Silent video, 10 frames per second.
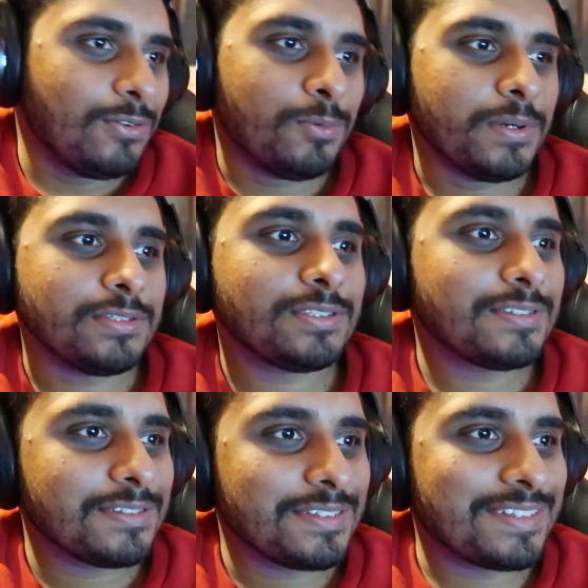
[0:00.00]

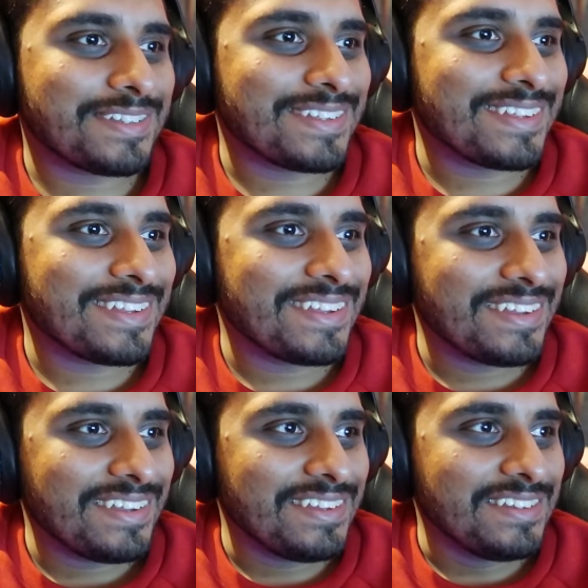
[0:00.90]
Almost.
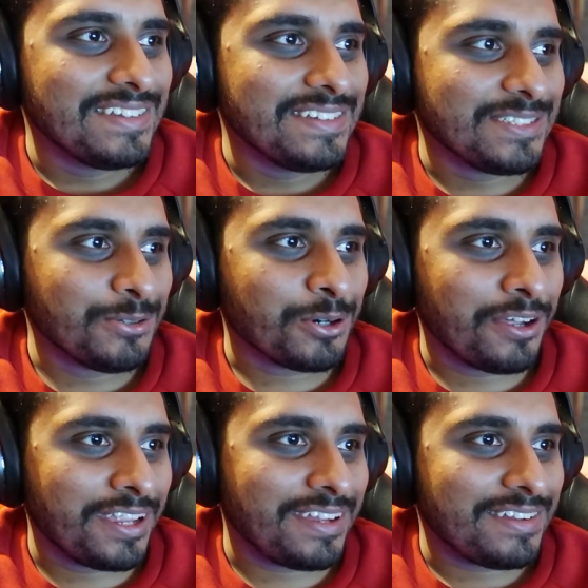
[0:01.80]
Still got it.